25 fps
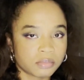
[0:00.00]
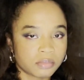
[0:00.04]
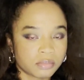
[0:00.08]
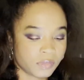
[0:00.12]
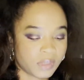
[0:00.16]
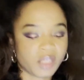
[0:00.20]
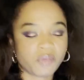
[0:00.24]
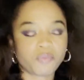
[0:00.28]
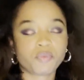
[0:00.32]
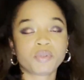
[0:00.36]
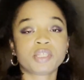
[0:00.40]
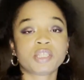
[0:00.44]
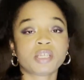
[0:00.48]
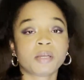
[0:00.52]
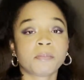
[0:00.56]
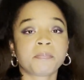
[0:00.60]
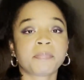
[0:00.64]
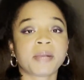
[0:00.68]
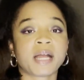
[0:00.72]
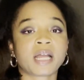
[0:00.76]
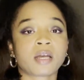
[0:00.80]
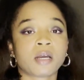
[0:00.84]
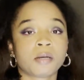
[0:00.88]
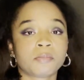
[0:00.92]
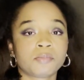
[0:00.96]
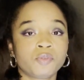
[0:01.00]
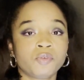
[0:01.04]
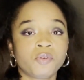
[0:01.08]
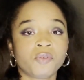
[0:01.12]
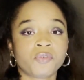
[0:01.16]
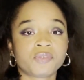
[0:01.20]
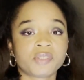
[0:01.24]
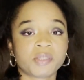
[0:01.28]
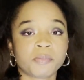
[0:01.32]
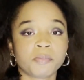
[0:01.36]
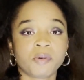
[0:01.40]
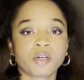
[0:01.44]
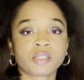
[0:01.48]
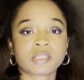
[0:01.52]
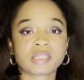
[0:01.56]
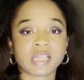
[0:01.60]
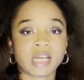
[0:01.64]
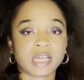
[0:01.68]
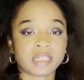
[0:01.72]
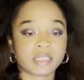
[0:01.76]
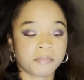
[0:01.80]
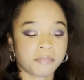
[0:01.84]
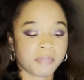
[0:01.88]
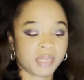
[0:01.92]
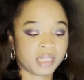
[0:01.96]
If we jump back up north to Moss
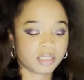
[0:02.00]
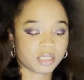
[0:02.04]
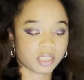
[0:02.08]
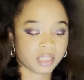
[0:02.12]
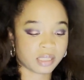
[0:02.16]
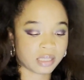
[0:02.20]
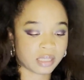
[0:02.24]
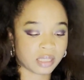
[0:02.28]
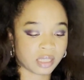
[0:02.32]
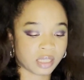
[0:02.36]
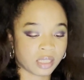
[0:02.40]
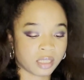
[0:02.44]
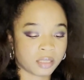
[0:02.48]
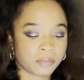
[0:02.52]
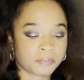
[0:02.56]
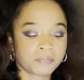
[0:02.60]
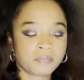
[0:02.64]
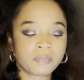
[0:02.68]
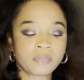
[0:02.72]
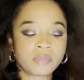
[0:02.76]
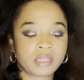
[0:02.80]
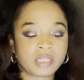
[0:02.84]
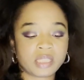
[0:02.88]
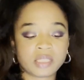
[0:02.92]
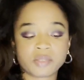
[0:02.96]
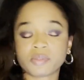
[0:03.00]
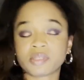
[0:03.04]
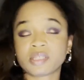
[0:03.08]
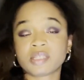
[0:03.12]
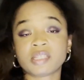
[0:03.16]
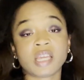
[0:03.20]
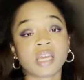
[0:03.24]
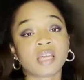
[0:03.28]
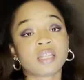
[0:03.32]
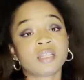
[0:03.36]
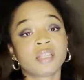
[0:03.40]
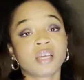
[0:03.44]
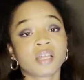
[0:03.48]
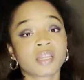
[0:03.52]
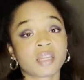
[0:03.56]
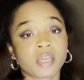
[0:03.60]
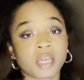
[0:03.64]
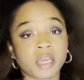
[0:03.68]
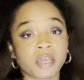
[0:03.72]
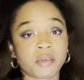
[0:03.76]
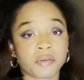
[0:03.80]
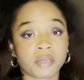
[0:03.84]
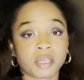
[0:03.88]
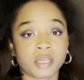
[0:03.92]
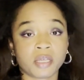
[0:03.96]
Side in Manchester, this was yet another
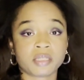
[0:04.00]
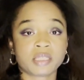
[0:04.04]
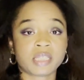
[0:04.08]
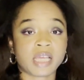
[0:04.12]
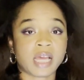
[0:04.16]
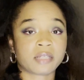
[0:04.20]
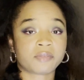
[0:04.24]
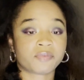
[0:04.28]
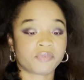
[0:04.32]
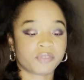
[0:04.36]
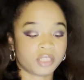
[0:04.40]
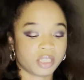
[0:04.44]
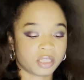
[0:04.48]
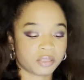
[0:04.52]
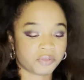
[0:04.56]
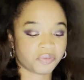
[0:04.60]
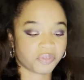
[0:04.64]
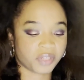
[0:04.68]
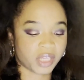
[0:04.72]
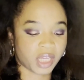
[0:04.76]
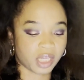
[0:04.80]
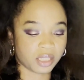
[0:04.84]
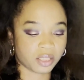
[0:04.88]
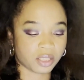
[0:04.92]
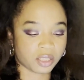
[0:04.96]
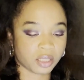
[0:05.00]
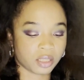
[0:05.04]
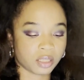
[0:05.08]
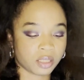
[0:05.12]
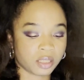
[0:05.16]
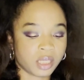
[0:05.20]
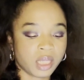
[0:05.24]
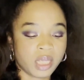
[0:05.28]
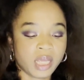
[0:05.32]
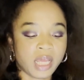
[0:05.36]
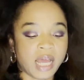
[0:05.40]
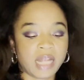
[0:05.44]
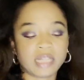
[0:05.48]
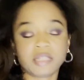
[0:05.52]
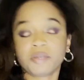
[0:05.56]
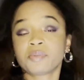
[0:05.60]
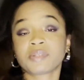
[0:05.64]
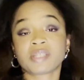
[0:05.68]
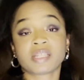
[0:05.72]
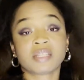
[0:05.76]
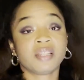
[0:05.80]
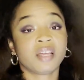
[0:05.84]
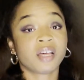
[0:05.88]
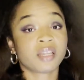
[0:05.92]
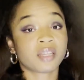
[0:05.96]
area tagged for gentrification, and it was
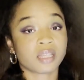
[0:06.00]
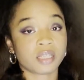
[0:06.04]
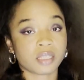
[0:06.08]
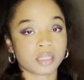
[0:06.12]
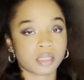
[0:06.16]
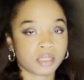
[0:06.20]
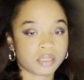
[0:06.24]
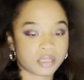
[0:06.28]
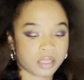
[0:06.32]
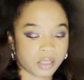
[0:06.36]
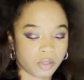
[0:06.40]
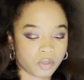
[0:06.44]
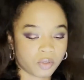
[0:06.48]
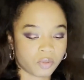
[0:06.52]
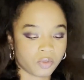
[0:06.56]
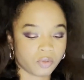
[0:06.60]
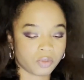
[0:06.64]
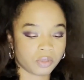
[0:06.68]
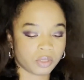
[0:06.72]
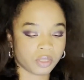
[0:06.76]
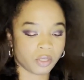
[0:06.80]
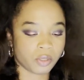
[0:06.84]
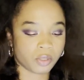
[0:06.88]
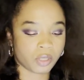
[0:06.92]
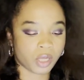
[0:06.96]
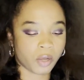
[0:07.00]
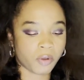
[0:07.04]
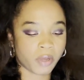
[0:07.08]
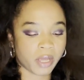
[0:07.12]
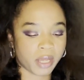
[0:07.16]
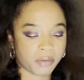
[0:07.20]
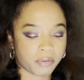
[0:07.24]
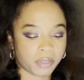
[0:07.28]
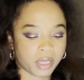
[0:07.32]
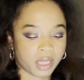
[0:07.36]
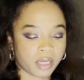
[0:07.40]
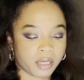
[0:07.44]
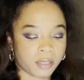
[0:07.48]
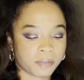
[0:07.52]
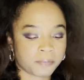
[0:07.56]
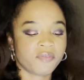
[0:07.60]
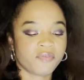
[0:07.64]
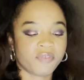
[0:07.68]
another so-called no-go area.